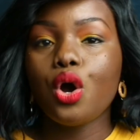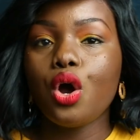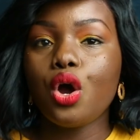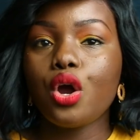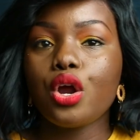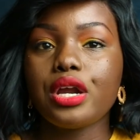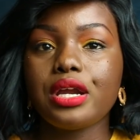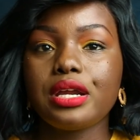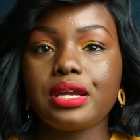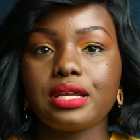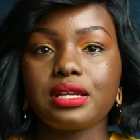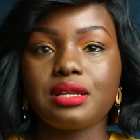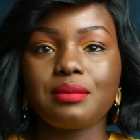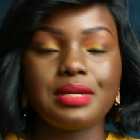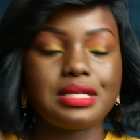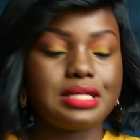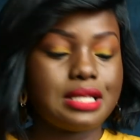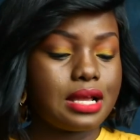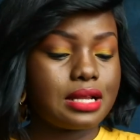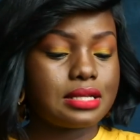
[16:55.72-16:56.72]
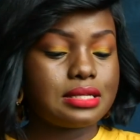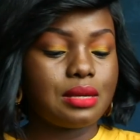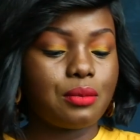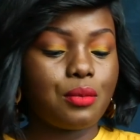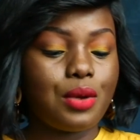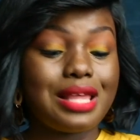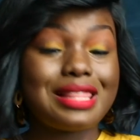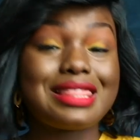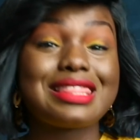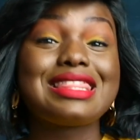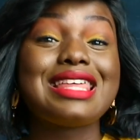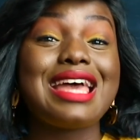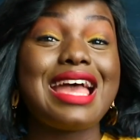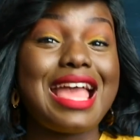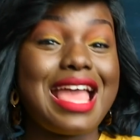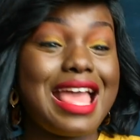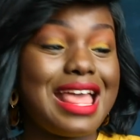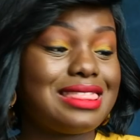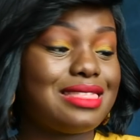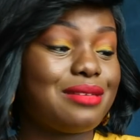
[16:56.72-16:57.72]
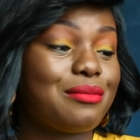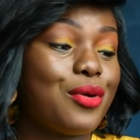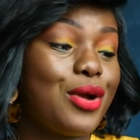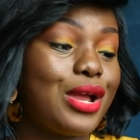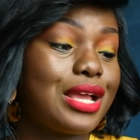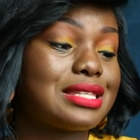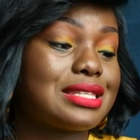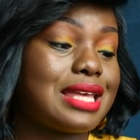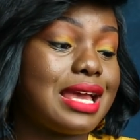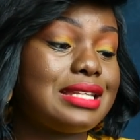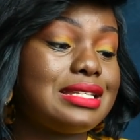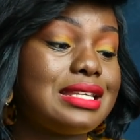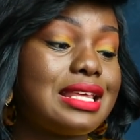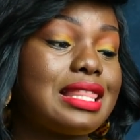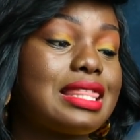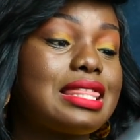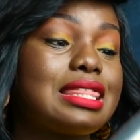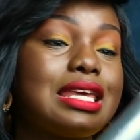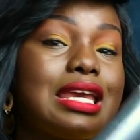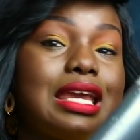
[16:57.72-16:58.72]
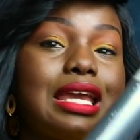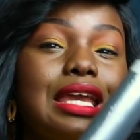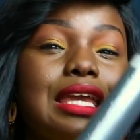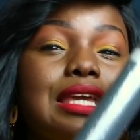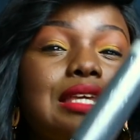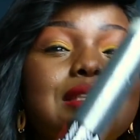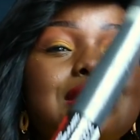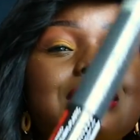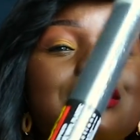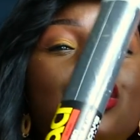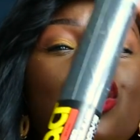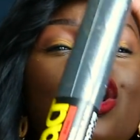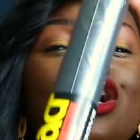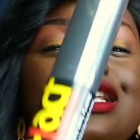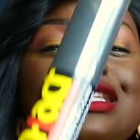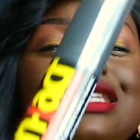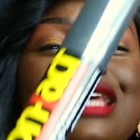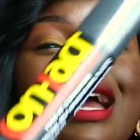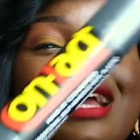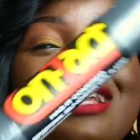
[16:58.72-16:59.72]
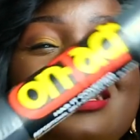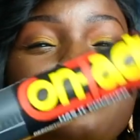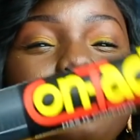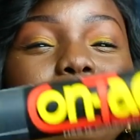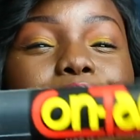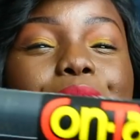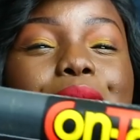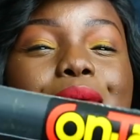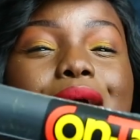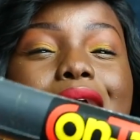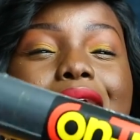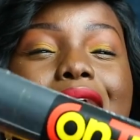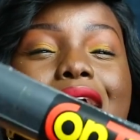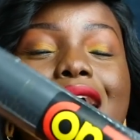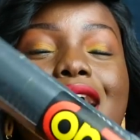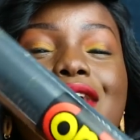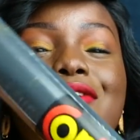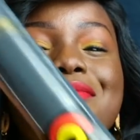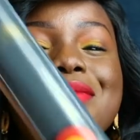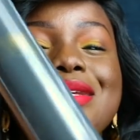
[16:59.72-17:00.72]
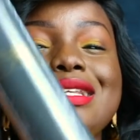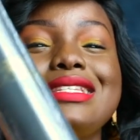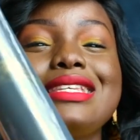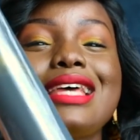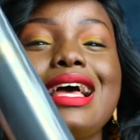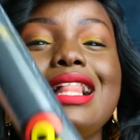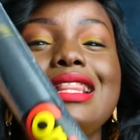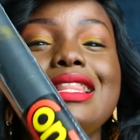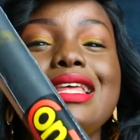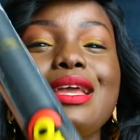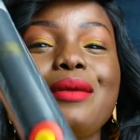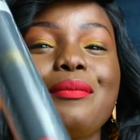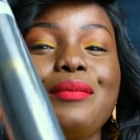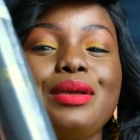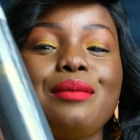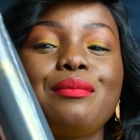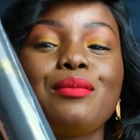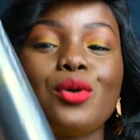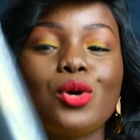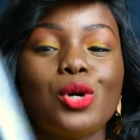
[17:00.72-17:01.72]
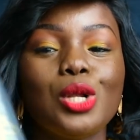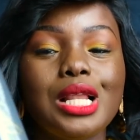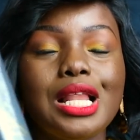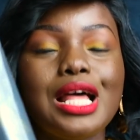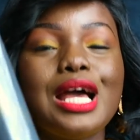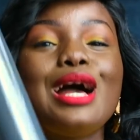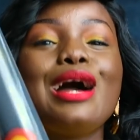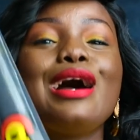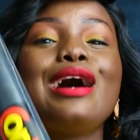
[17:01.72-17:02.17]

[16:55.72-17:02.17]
or it will be tagged somewhere then the more exciting thing is contact paper i have been telling people